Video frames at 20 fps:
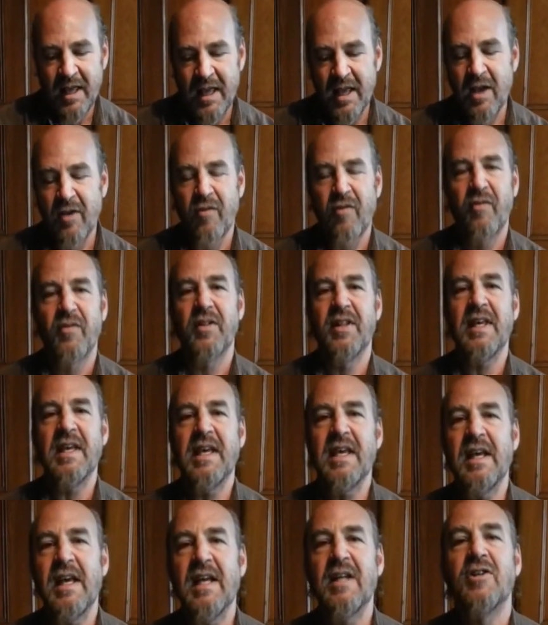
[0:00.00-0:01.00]
If
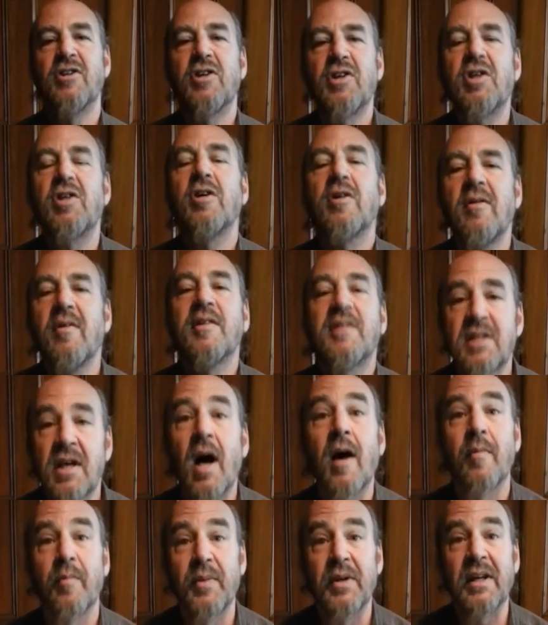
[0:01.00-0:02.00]
the insurance
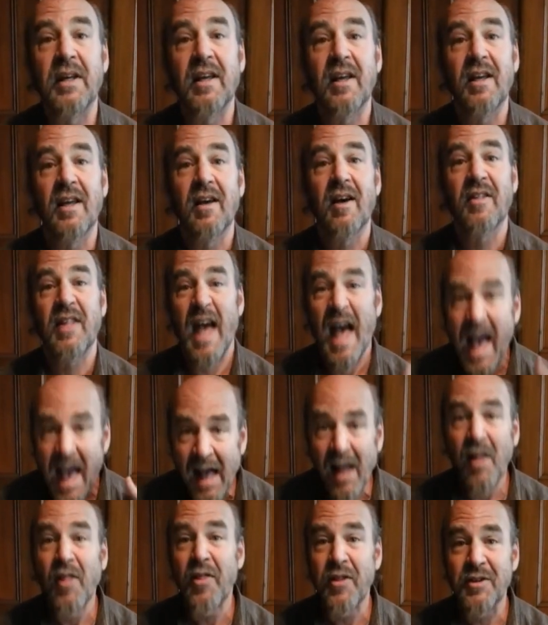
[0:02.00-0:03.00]
company, the
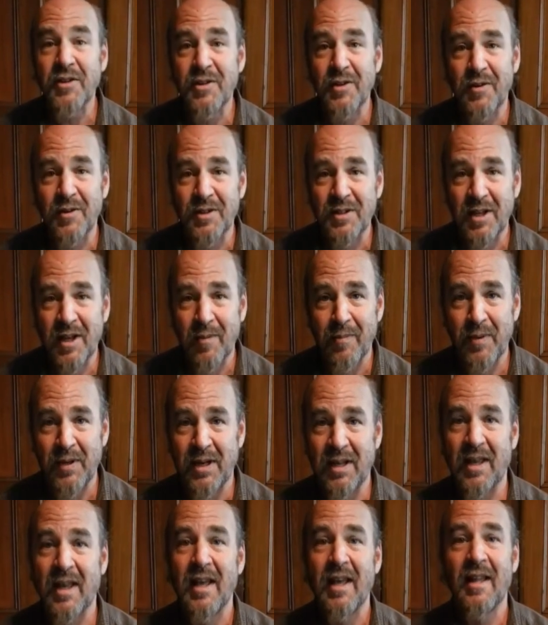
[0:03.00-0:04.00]
health insurance
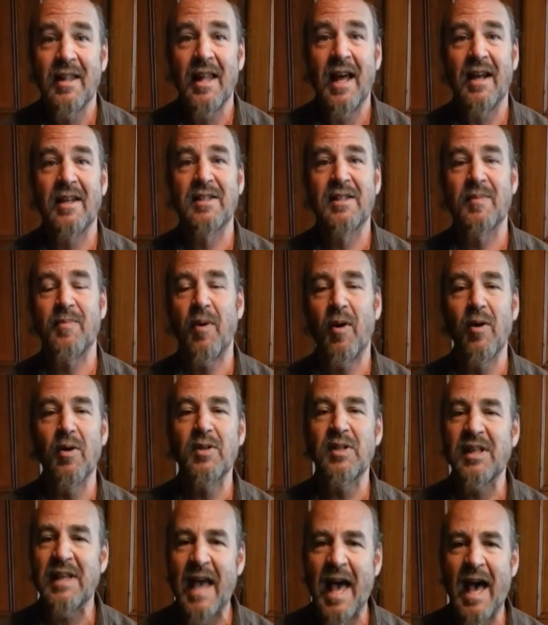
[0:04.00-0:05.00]
company that is
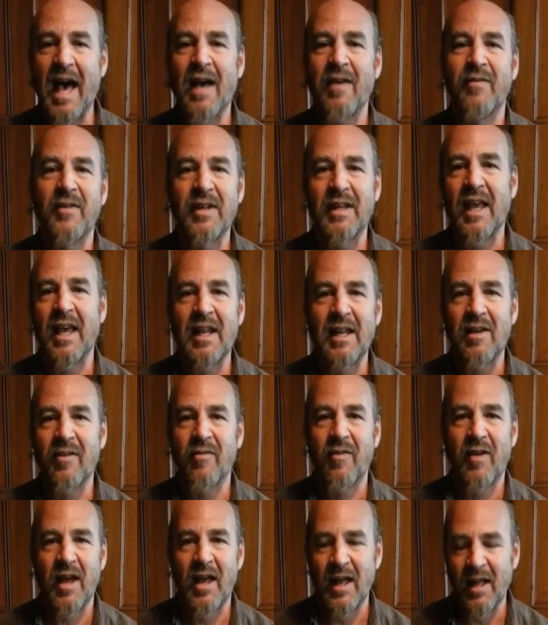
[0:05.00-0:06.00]
supposedly advocating
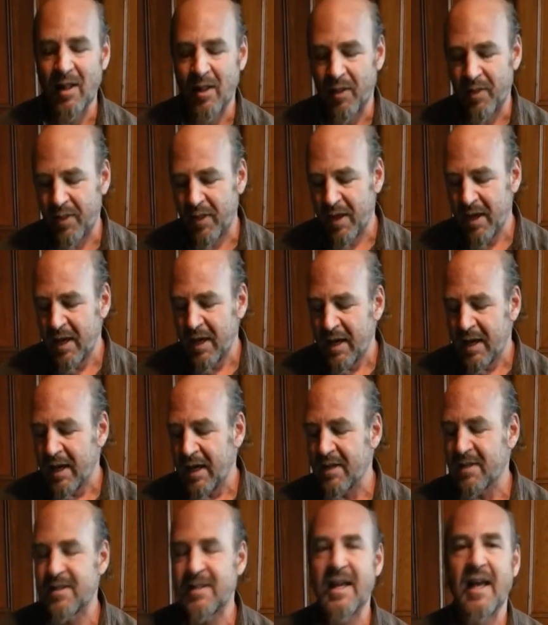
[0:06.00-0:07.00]
for health,
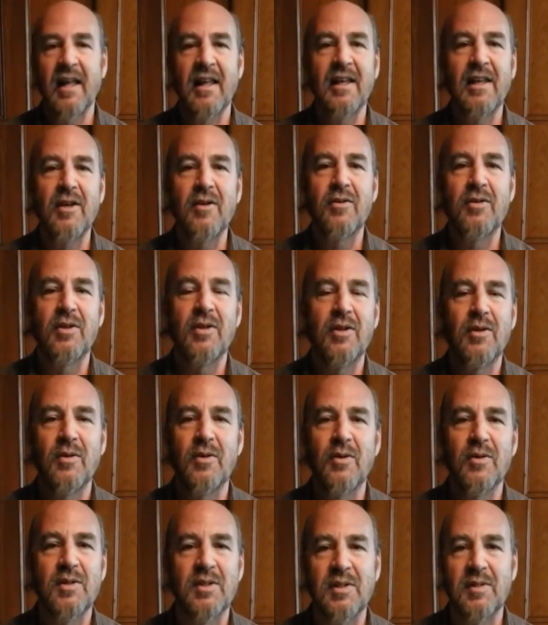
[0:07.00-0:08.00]
is telling you to
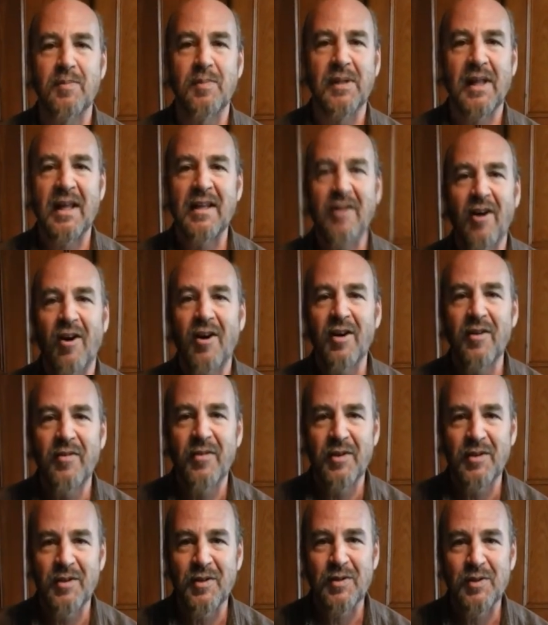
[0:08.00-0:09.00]
use
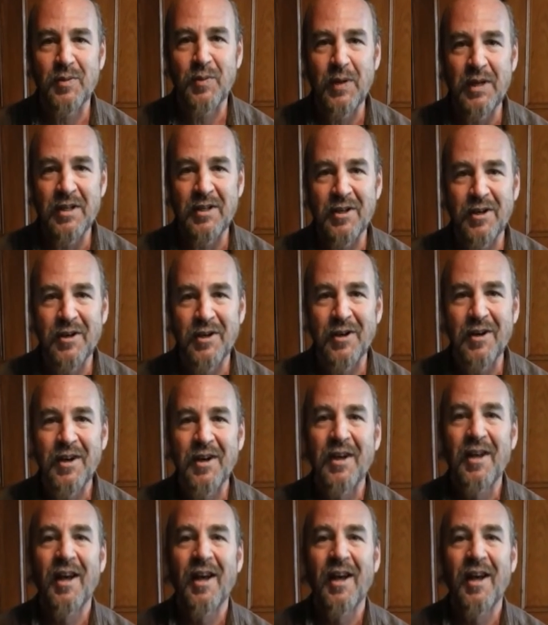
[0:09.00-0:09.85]
artificial sweetener,